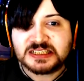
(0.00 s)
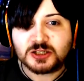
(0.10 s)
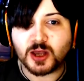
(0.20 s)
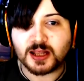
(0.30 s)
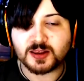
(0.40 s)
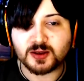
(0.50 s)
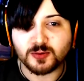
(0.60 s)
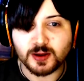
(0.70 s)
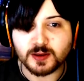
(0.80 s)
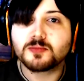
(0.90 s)
Okay, let's get
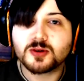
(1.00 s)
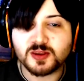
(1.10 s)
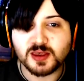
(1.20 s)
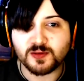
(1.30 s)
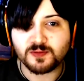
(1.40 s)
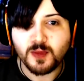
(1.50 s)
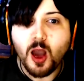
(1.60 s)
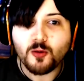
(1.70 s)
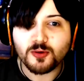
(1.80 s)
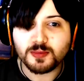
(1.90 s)
around them. We're safe.
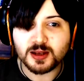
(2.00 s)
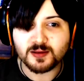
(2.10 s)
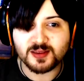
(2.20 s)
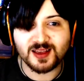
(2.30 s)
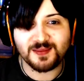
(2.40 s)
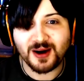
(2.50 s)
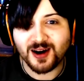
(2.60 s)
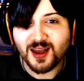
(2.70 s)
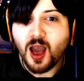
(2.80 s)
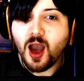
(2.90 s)
We made it somehow.
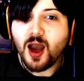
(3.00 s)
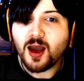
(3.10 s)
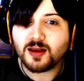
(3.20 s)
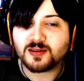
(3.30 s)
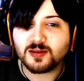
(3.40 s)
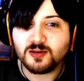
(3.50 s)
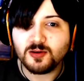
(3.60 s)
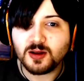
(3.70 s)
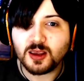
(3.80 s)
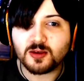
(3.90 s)
Is there no
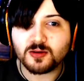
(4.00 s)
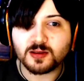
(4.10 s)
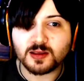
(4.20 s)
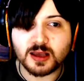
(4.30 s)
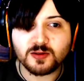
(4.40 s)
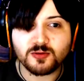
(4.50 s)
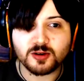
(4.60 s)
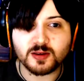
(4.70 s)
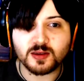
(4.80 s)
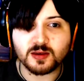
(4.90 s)
like good land
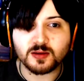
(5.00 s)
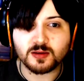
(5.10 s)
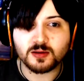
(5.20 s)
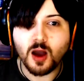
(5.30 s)
around here?